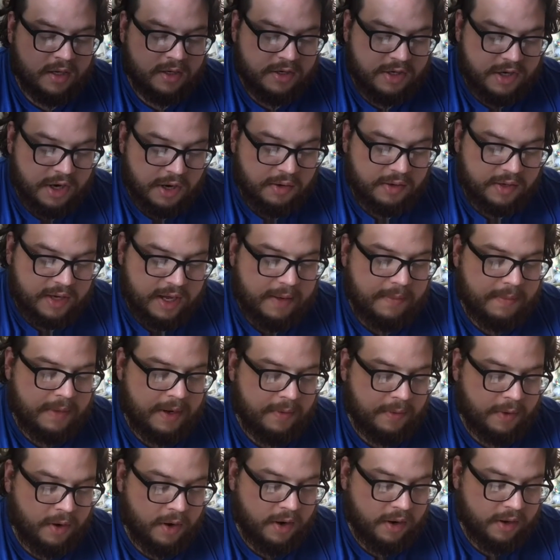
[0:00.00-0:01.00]
Don't get me
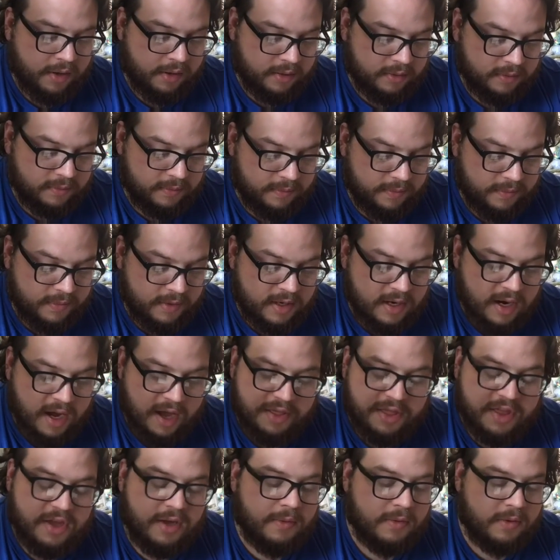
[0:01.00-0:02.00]
wrong,
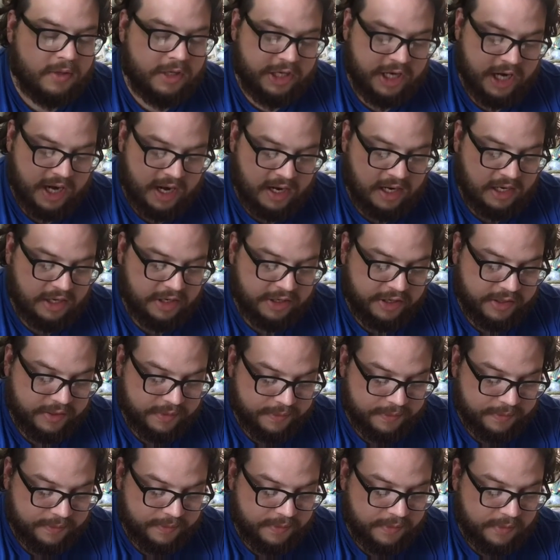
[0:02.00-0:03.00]
nothing will change.
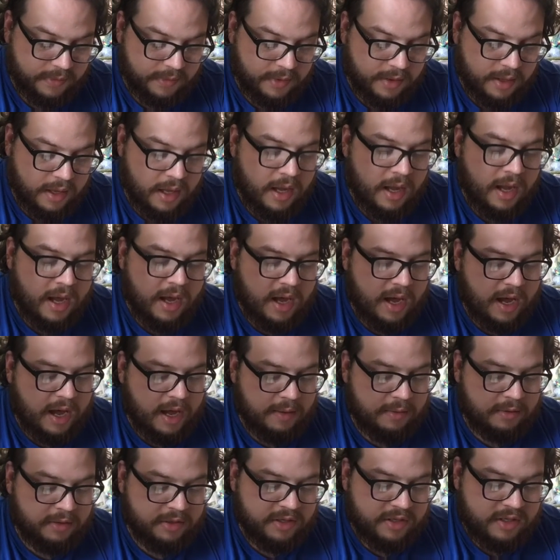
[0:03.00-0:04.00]
I
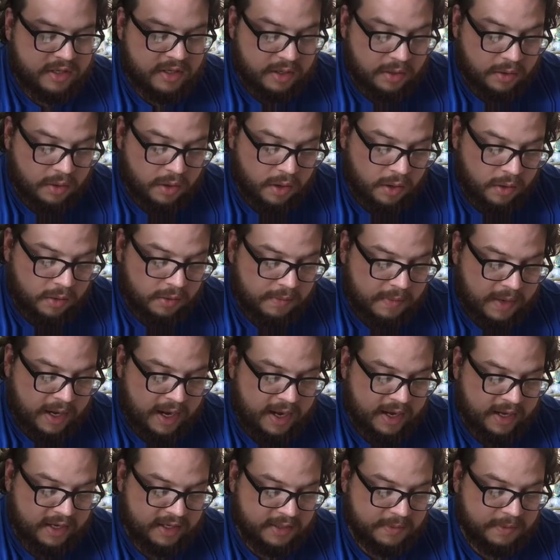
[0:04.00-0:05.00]
will still hold my
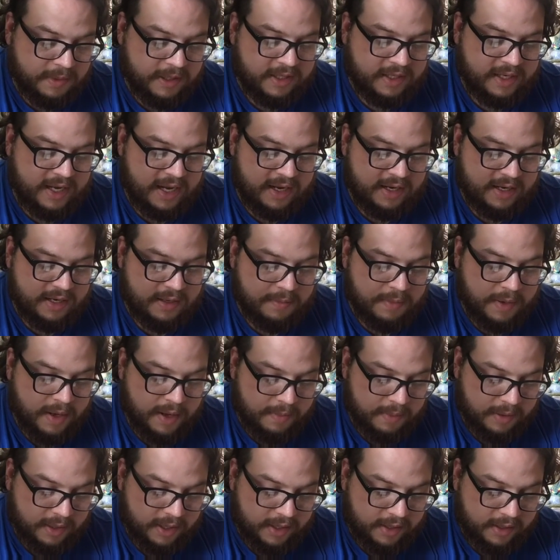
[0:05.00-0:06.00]
husband's hand in
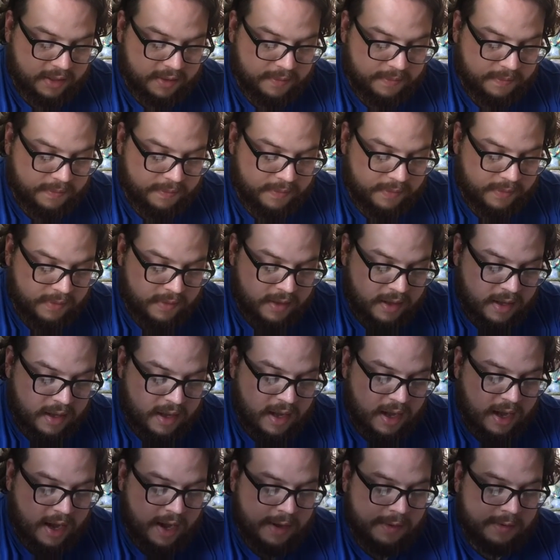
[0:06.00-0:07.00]
public.
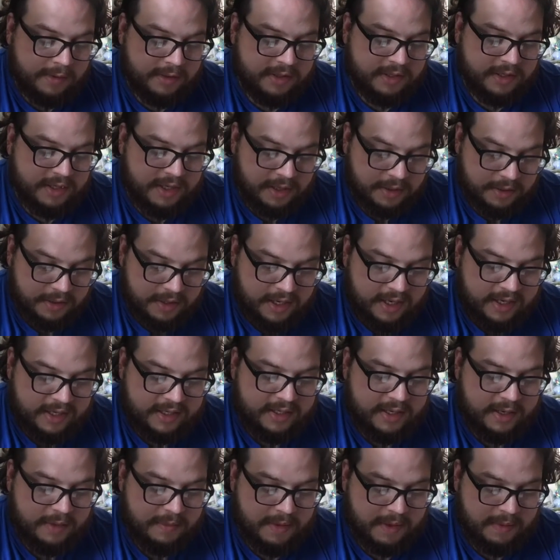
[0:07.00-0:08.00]
I will still
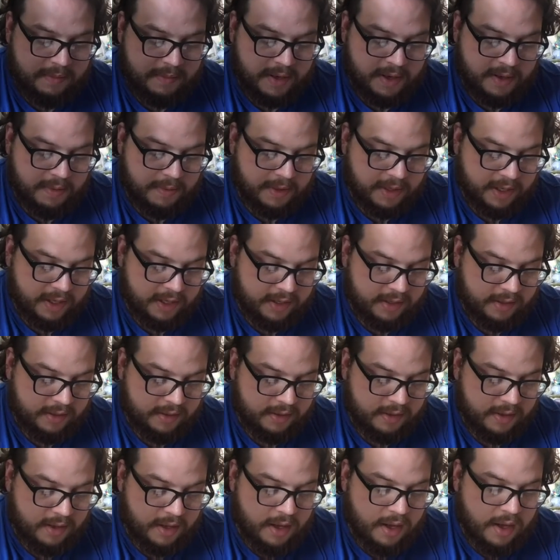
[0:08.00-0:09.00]
kiss him in public.
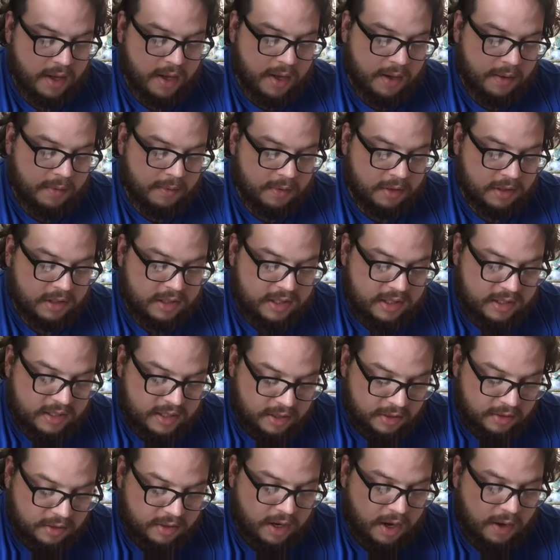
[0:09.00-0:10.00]
We'll
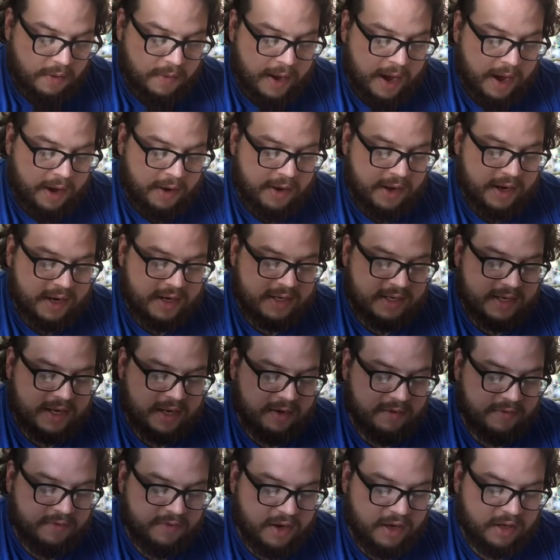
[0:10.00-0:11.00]
still go out and
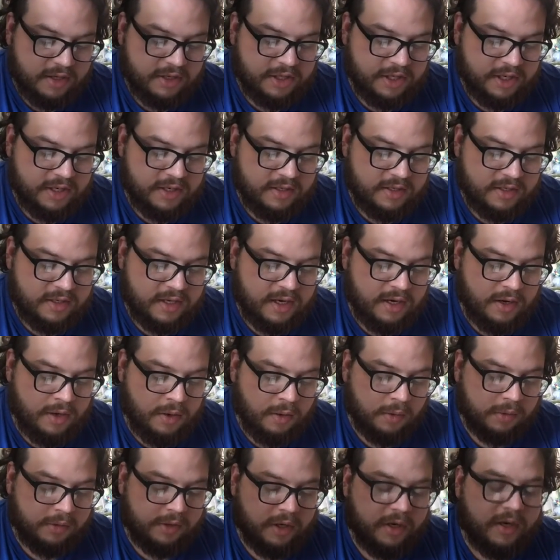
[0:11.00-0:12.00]
attend functions and
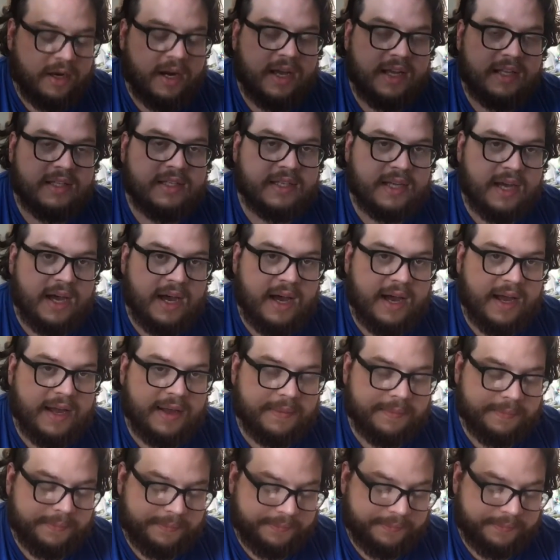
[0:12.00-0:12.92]
hold our heads high.